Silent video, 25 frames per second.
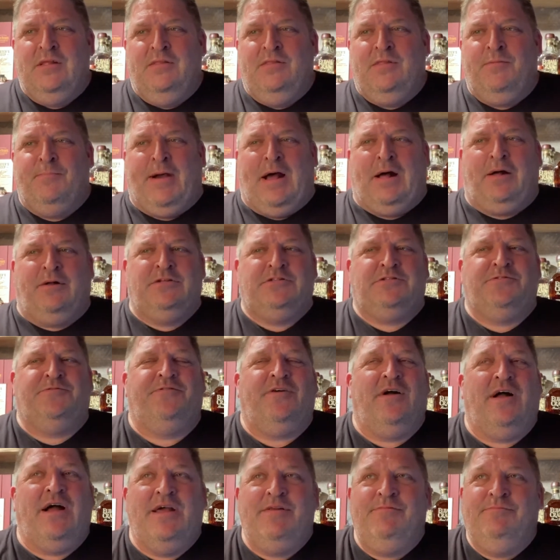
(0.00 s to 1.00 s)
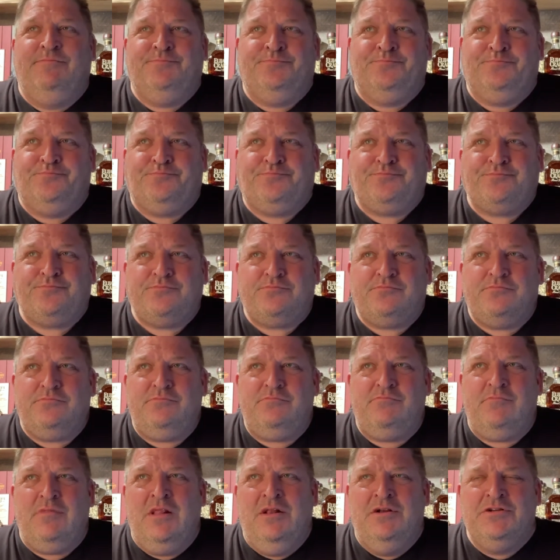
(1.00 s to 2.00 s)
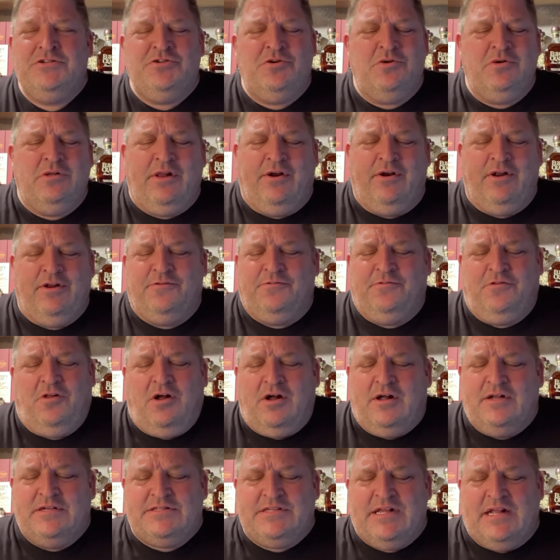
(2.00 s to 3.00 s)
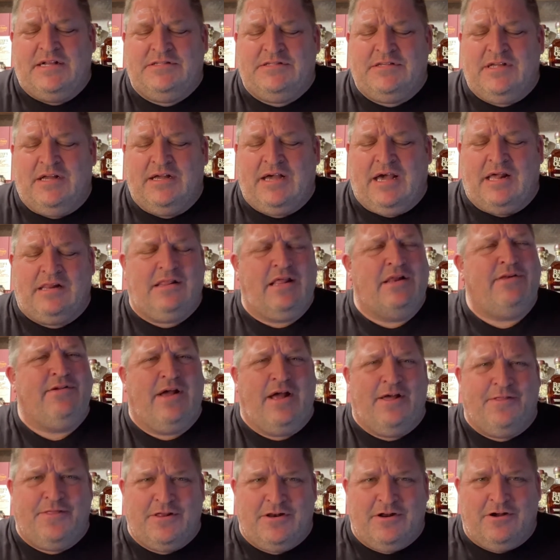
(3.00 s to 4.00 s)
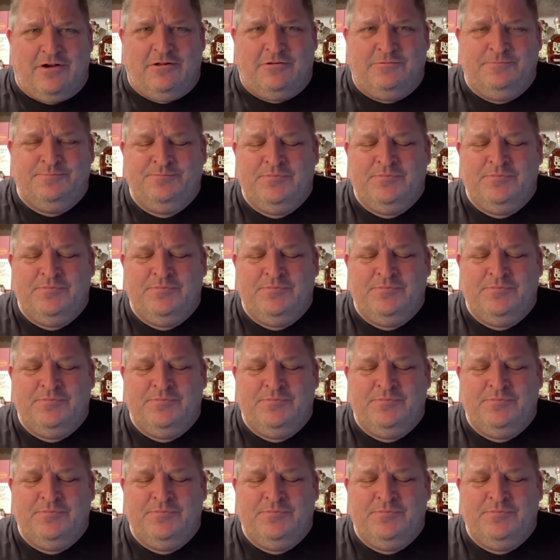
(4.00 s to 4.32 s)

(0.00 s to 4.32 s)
palate's fine. There's no glaring flaws. It's got a lot of ethanol.